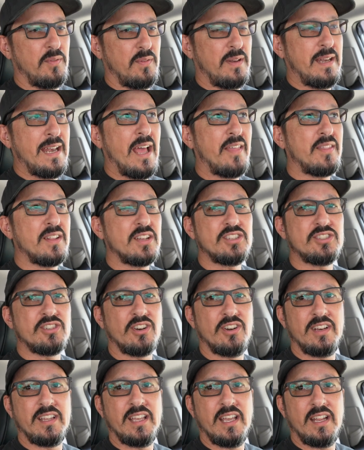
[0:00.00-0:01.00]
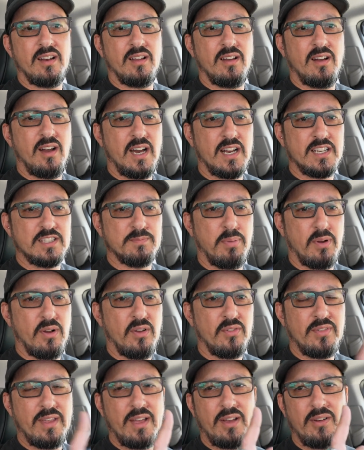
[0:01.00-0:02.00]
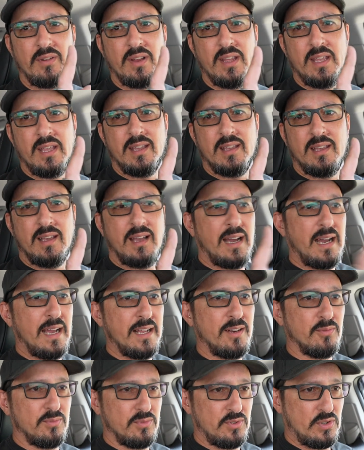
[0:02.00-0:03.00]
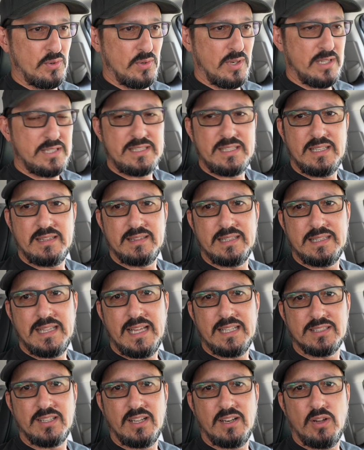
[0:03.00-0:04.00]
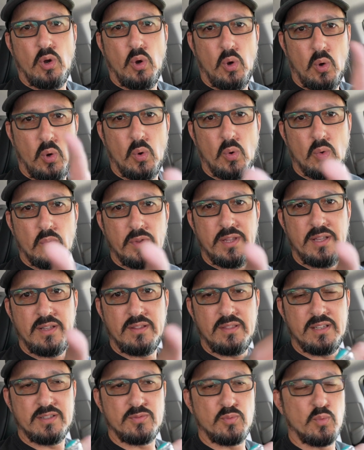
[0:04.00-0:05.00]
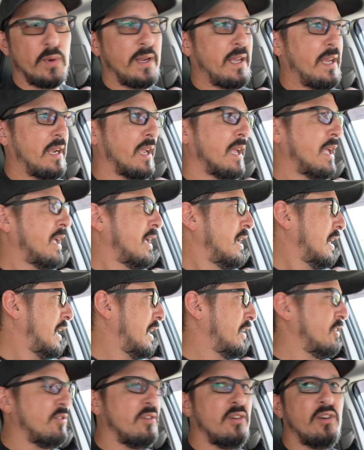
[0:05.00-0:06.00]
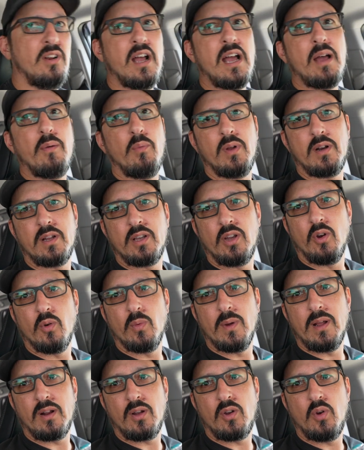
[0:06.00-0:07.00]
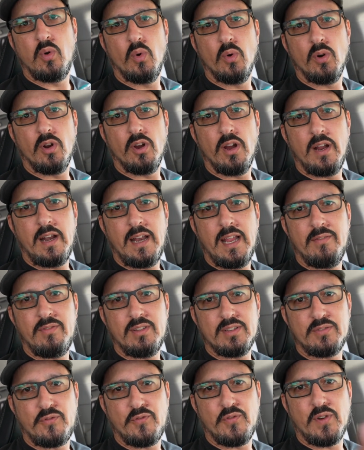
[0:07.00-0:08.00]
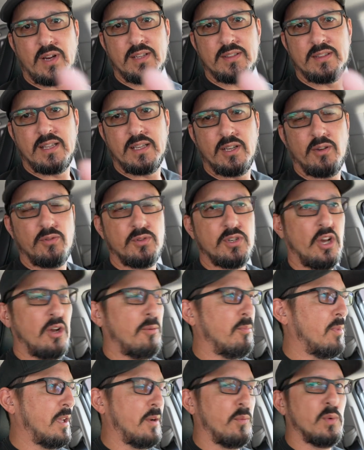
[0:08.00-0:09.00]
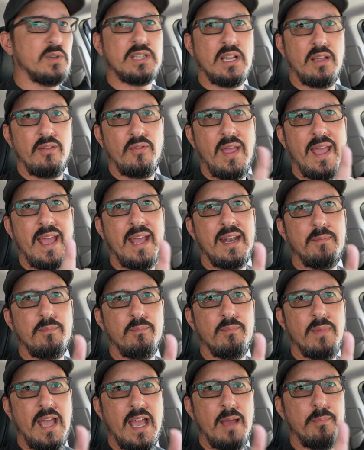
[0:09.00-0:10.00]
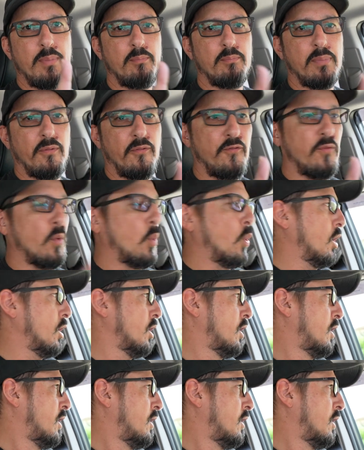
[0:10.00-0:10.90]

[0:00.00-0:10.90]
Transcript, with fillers: Now that it's starting to get hot as balls out, I don't trust that that's going to hold this rig. I do not want to go around a corner and have this freaking thing go tumbling, which I have had happen before.